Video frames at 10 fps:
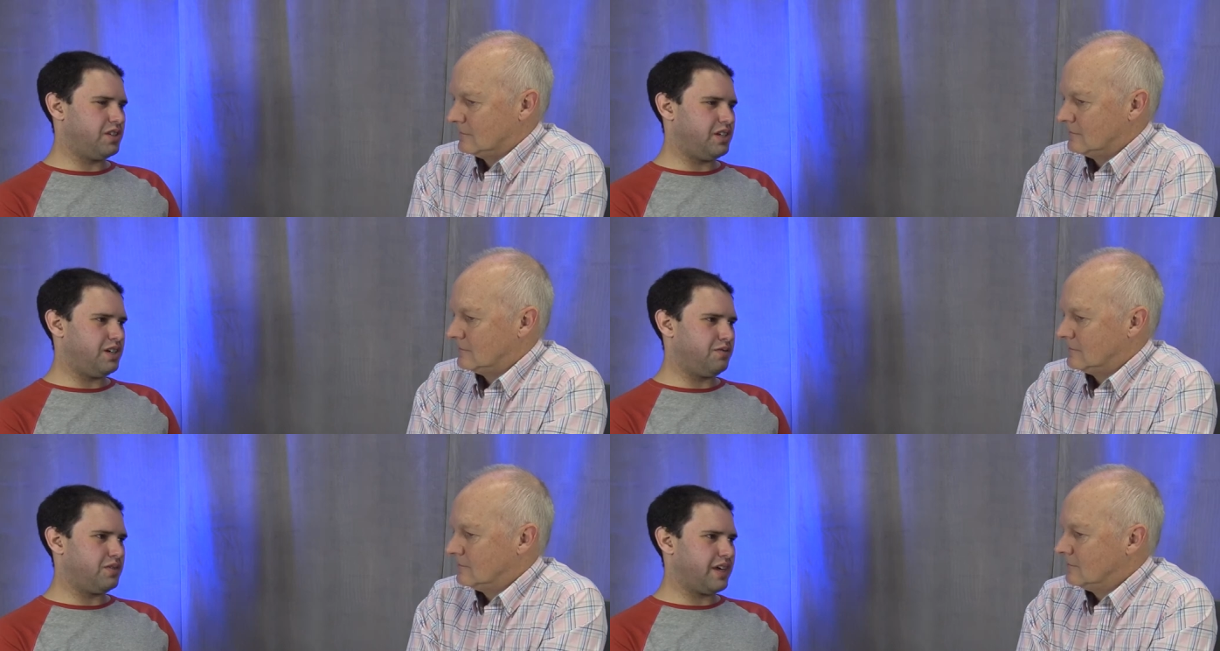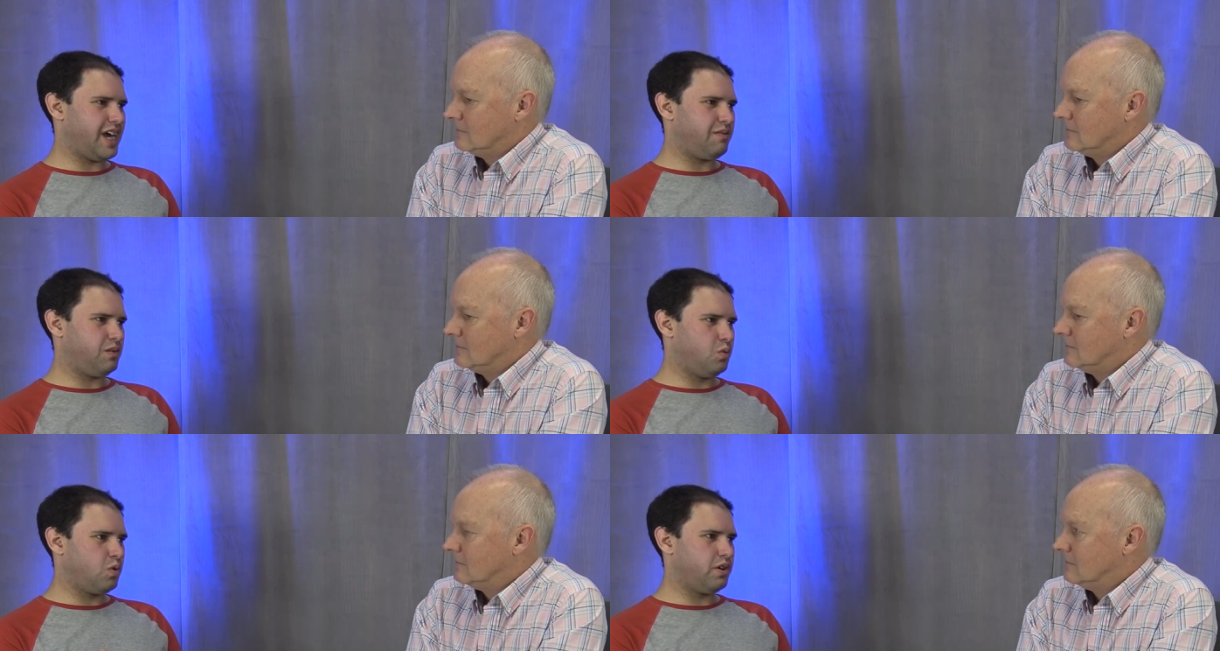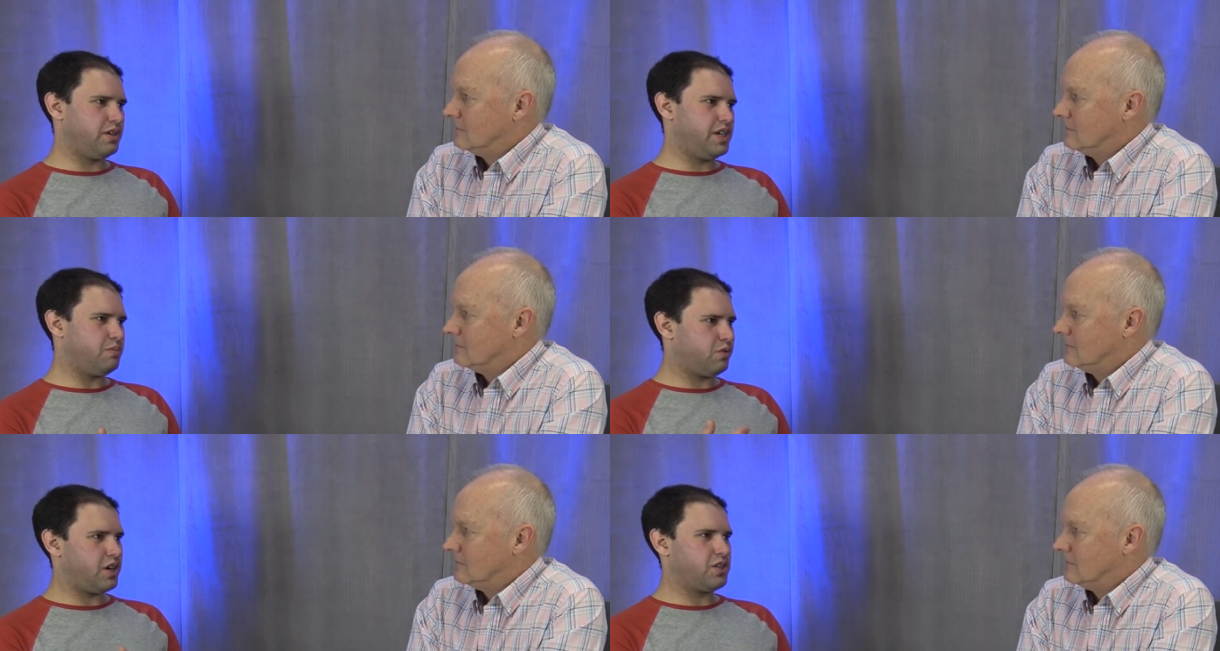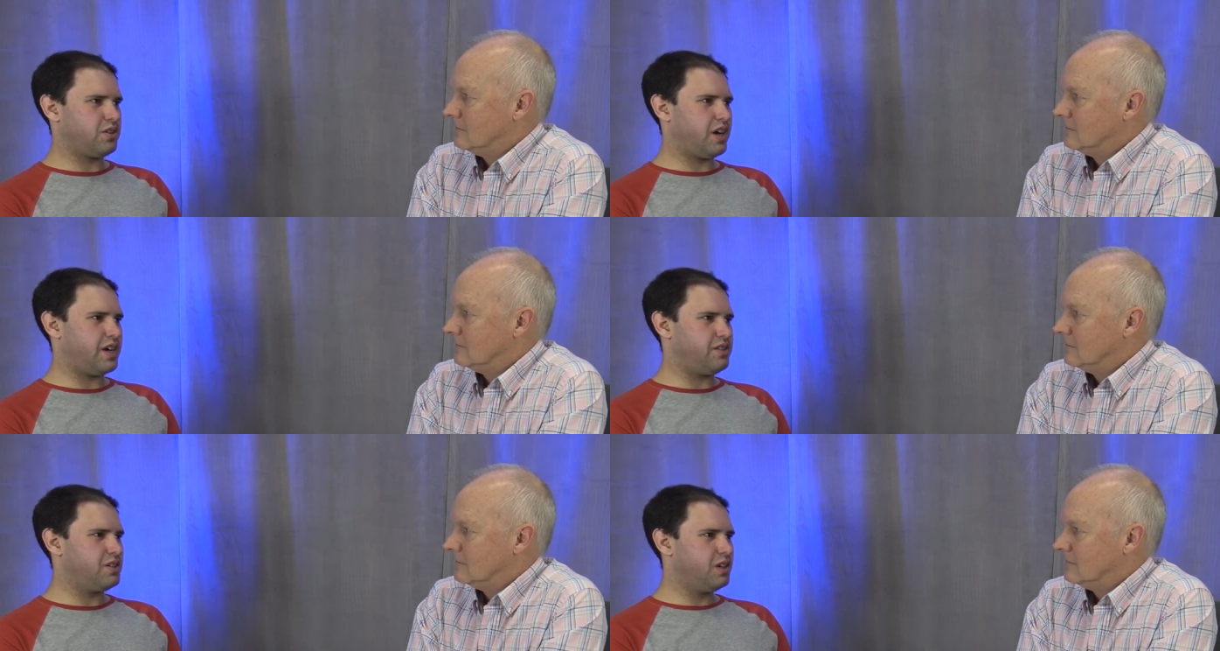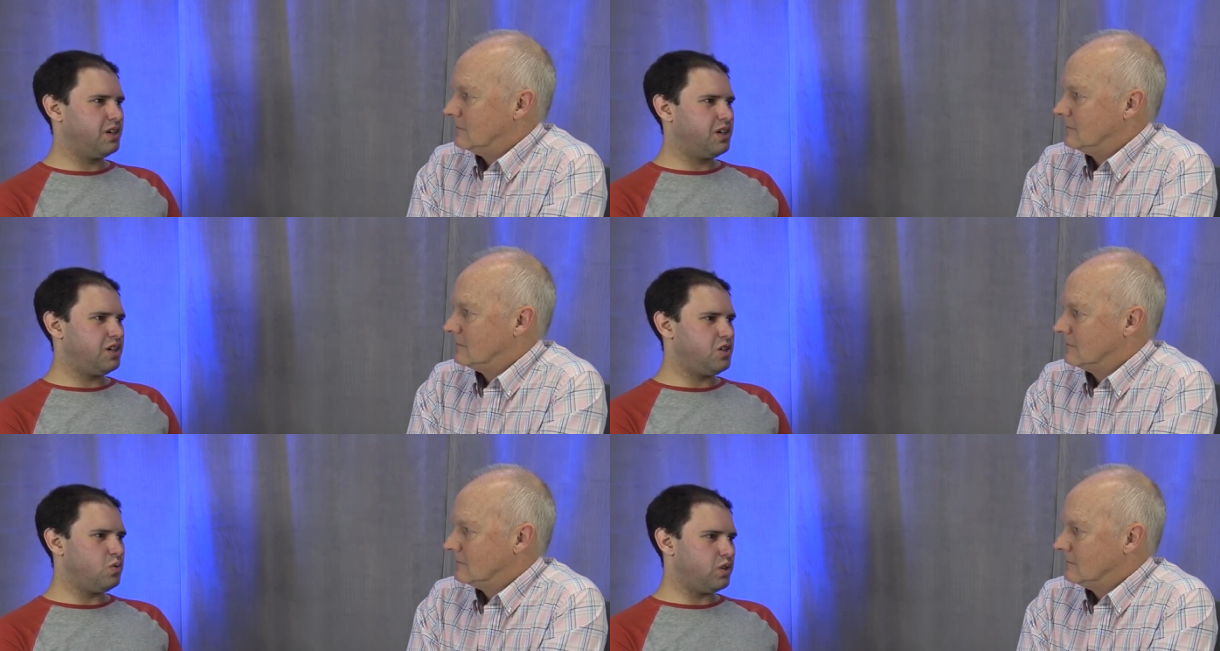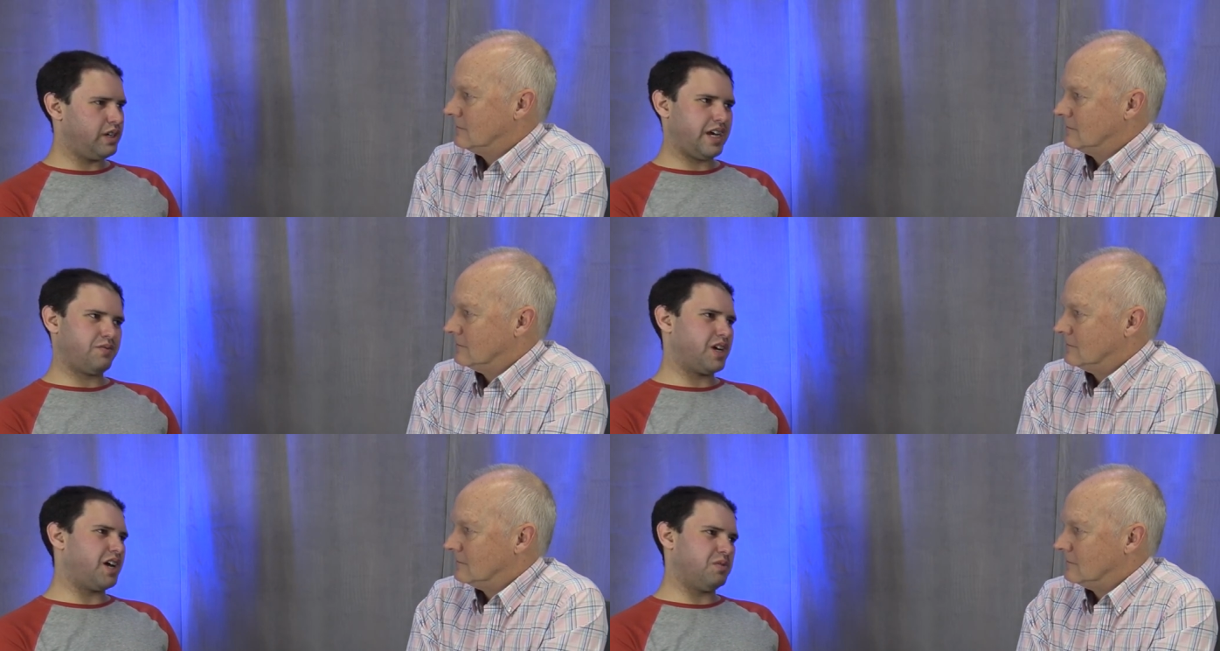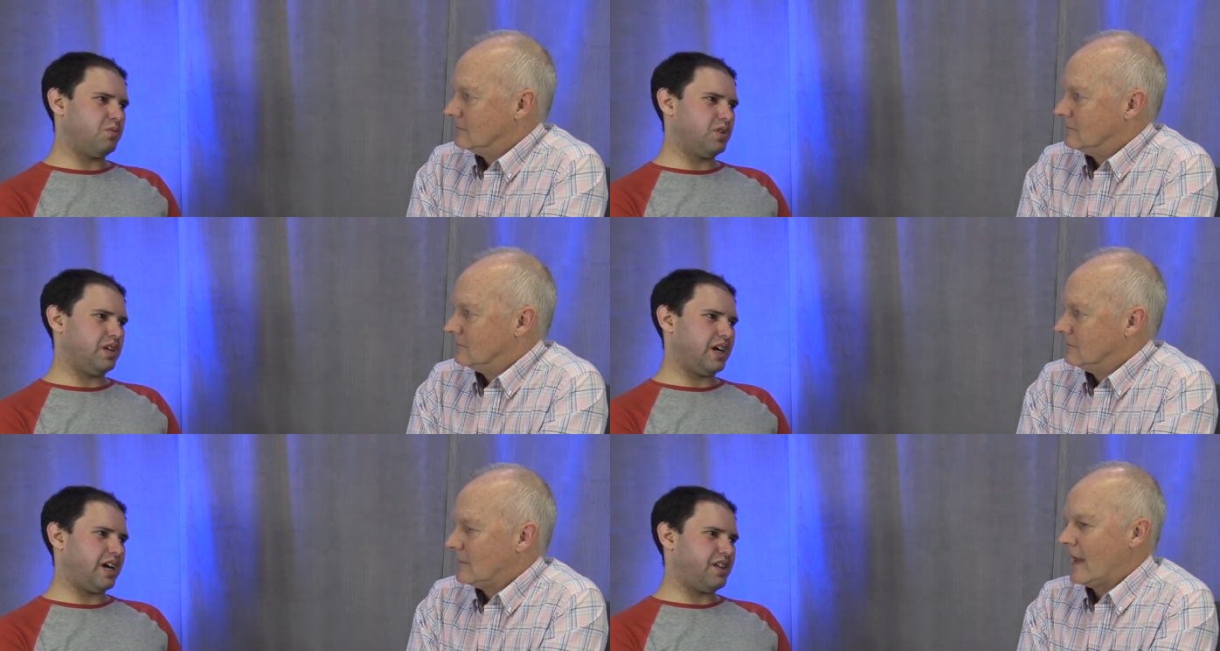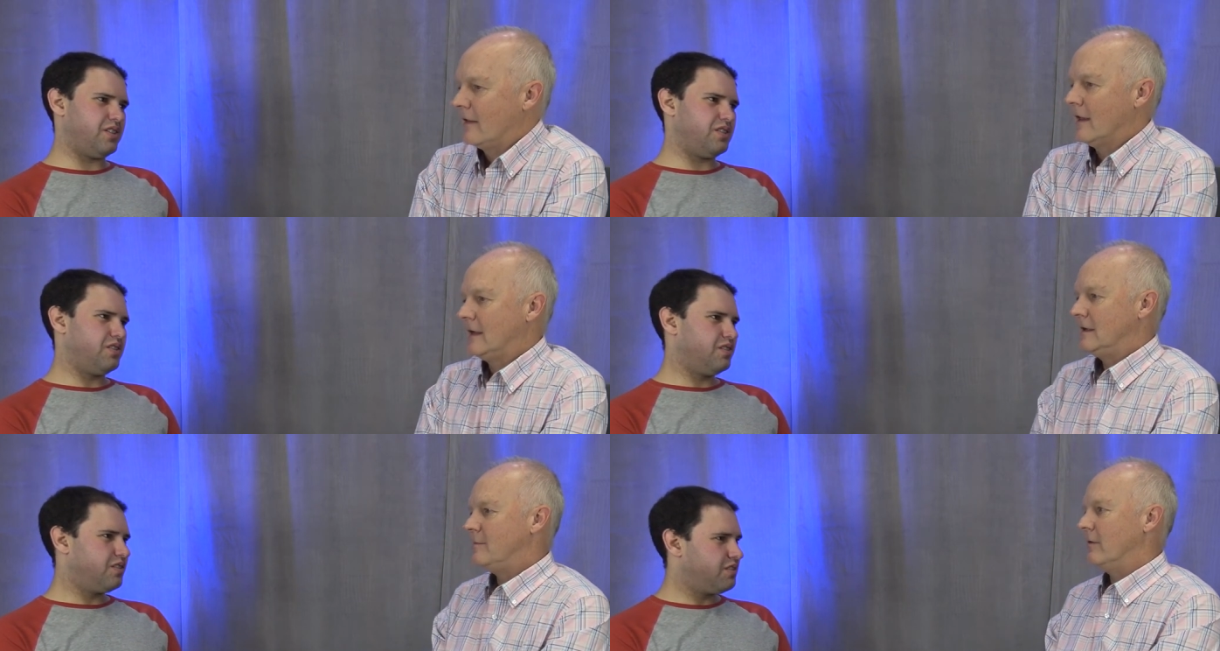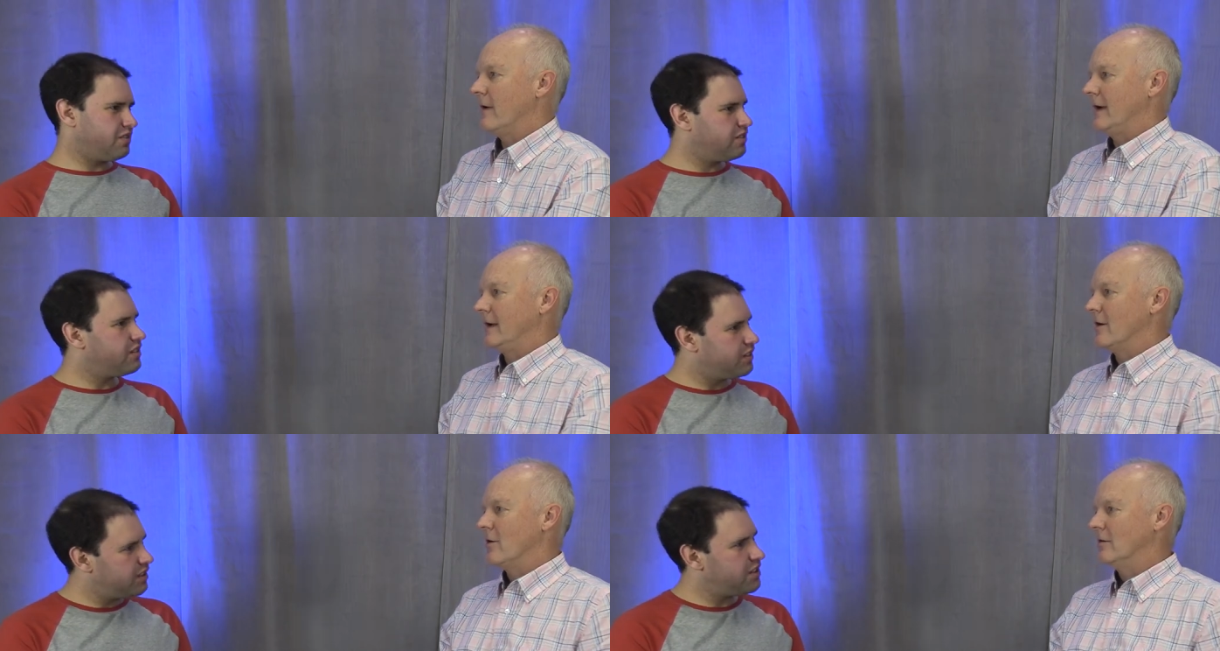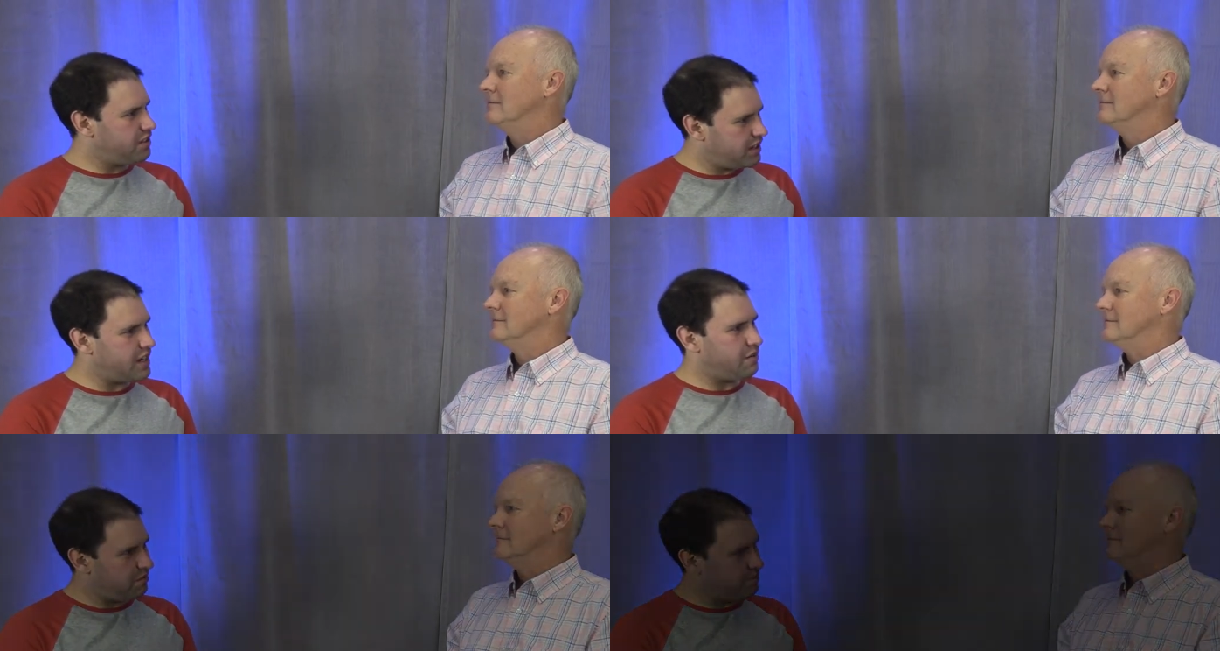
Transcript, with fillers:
Speaker 1: that if the cabin were to depressurize, you wouldn't have time to put it on. Yeah, they need
Speaker 2: to be ready to go.
Speaker 1: Yep.